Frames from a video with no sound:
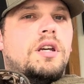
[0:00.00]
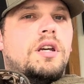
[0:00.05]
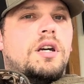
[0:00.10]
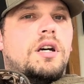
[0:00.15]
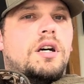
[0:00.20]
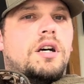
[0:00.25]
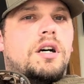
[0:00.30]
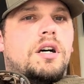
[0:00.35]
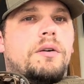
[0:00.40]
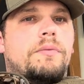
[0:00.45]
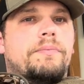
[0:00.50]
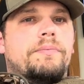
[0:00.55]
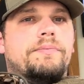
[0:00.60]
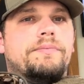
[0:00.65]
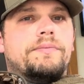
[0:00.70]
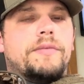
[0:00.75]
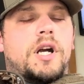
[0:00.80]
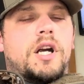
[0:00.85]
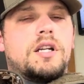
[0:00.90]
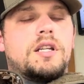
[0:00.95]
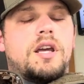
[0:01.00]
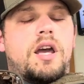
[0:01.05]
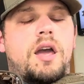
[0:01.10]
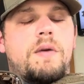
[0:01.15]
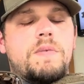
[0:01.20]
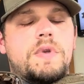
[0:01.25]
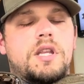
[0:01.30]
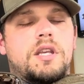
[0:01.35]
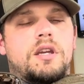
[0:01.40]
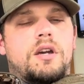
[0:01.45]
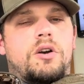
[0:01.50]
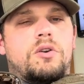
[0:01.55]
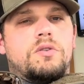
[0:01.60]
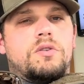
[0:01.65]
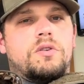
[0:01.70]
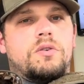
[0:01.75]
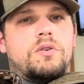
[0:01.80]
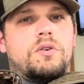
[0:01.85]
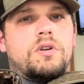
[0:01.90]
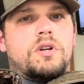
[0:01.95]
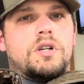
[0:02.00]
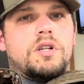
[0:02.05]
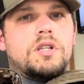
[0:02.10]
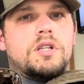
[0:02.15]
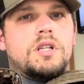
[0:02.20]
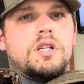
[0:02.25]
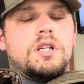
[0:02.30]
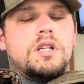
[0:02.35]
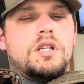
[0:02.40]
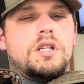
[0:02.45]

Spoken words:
our time in the outdoors.